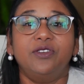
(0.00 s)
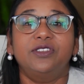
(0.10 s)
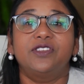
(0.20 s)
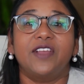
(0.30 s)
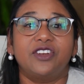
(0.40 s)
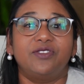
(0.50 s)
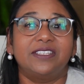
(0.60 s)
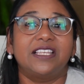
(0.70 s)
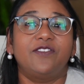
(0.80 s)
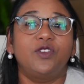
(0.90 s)
hundreds of
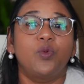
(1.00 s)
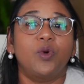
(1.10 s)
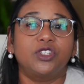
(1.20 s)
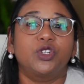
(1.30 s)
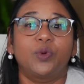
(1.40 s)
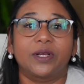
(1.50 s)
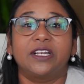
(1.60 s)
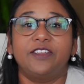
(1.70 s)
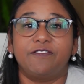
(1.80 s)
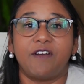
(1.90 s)
entries if you want to
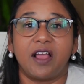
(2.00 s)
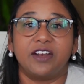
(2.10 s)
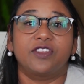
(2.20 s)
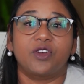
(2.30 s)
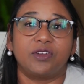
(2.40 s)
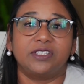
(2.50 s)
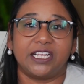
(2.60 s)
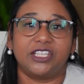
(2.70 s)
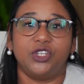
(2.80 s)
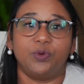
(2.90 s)
quickly find the
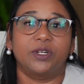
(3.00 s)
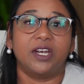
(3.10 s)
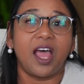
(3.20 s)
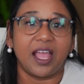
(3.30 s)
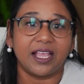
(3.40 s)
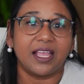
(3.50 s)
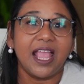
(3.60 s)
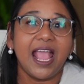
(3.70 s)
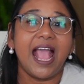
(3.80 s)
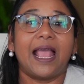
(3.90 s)
contact you would like.
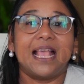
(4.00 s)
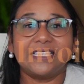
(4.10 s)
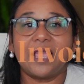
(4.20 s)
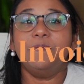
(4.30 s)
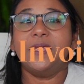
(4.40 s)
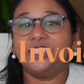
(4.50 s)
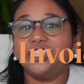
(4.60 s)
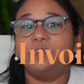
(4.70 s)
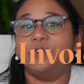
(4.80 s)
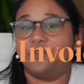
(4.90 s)
As I
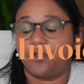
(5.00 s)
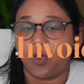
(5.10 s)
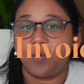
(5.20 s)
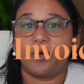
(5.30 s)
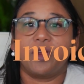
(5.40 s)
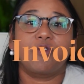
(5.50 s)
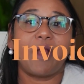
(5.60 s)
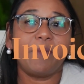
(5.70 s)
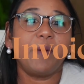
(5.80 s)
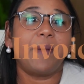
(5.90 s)
mentioned before,
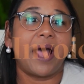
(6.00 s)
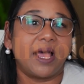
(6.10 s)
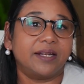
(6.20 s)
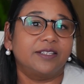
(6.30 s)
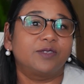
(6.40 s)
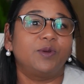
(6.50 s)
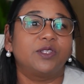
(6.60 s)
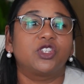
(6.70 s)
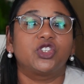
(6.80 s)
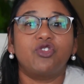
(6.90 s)
Programa partners
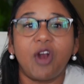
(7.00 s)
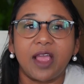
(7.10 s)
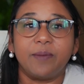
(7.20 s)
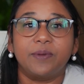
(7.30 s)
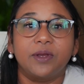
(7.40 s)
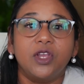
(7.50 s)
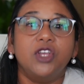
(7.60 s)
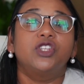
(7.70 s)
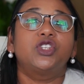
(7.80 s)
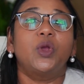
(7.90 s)
with Stripe.
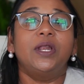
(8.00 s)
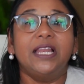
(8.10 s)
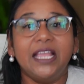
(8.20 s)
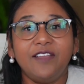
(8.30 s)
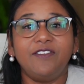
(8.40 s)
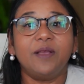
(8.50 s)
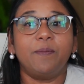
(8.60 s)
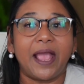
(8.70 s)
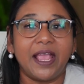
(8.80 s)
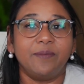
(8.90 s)
So,
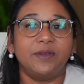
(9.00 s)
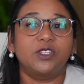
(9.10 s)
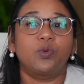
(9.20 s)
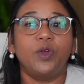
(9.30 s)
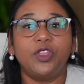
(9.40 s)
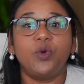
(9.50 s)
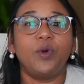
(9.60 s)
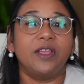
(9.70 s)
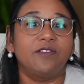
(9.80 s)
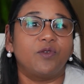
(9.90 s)
leaving payments with
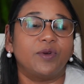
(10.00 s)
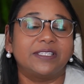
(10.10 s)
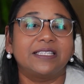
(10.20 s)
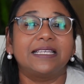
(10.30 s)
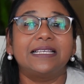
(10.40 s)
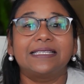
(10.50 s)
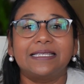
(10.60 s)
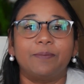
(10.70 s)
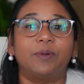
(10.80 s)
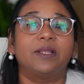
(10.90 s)
your invoices is
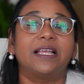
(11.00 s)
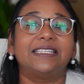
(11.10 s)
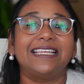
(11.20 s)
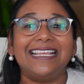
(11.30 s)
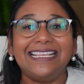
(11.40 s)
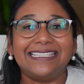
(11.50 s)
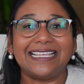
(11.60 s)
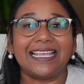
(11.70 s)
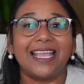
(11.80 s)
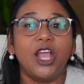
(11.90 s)
simple and
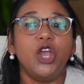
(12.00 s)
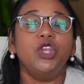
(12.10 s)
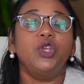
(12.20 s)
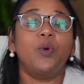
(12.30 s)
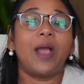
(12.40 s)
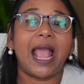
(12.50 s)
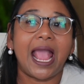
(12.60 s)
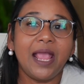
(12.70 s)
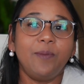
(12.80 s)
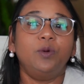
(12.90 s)
easy. You are
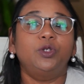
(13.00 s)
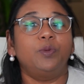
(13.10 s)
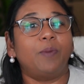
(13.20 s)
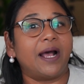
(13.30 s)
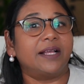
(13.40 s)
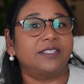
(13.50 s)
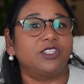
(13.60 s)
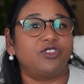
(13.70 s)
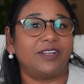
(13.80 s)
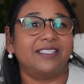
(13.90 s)
able to pass
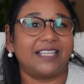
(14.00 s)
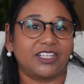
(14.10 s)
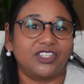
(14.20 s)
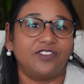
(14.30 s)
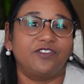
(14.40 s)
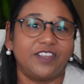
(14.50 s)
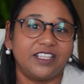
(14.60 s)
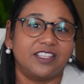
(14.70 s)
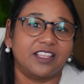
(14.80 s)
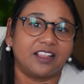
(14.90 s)
the transaction
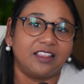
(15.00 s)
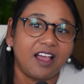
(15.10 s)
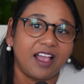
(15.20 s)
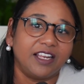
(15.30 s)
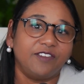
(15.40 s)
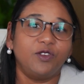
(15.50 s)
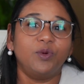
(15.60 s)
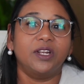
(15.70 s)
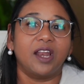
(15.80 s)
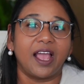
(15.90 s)
fees to the client if
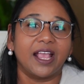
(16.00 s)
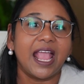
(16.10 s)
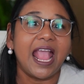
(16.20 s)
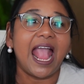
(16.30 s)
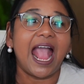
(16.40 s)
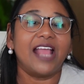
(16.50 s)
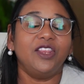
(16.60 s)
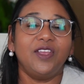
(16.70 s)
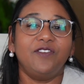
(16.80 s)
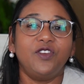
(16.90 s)
you would like,
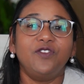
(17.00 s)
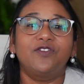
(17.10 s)
and if